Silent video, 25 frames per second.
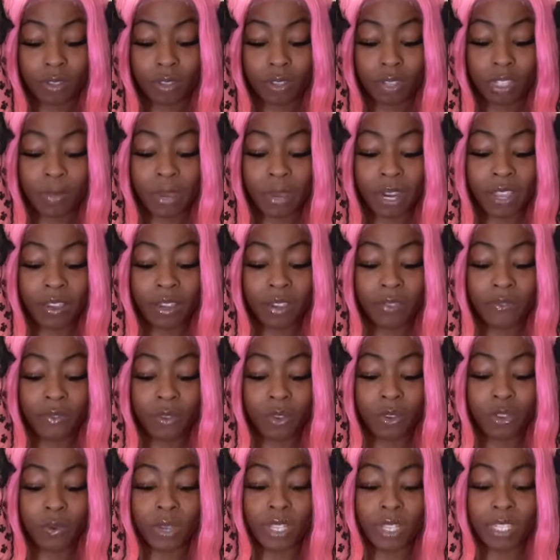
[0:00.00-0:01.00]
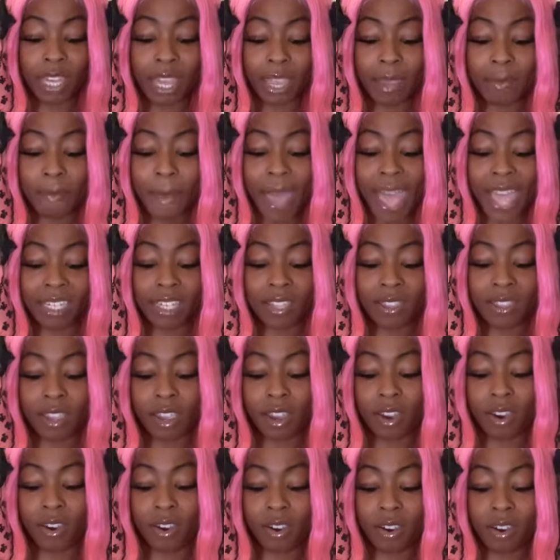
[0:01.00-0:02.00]
somebody could view you as like matching
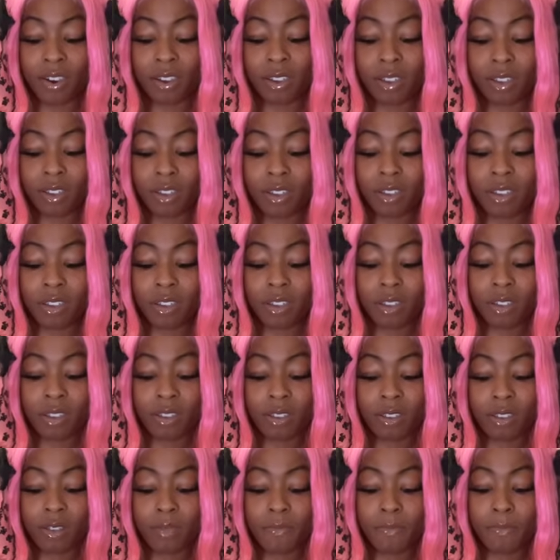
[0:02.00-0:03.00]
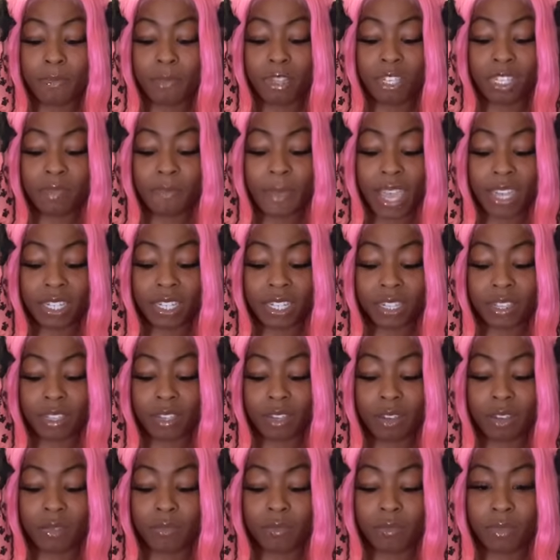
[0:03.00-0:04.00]
their just matching
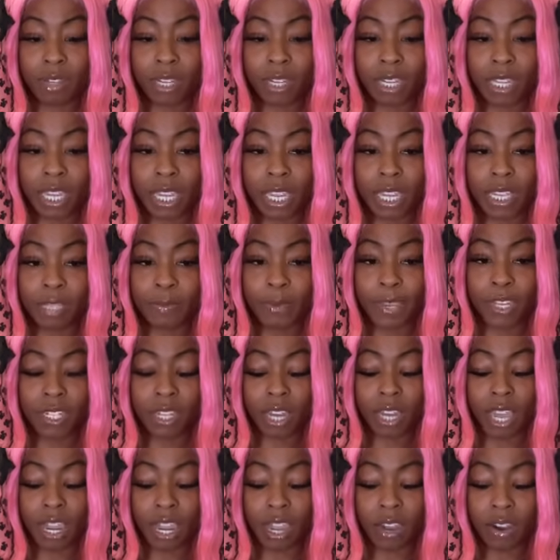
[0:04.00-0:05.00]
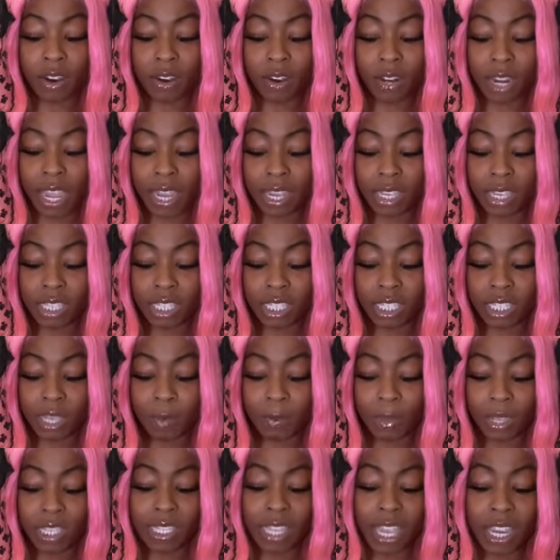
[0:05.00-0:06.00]
them again especially like i heard like
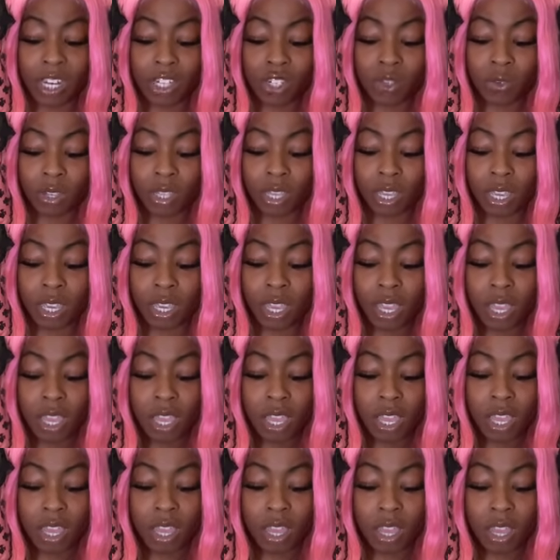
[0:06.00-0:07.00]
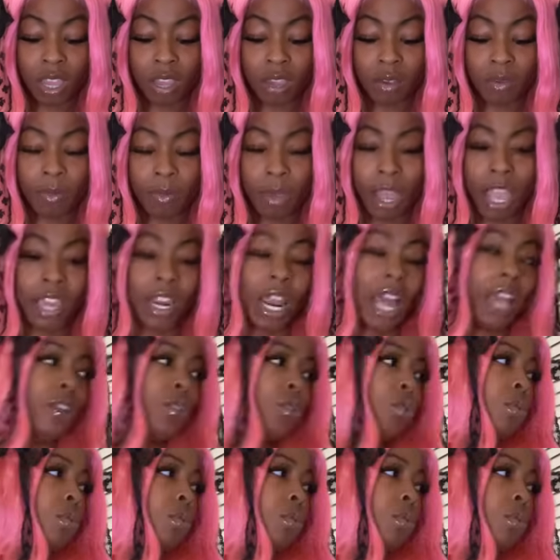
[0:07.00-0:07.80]
something sexually um i i do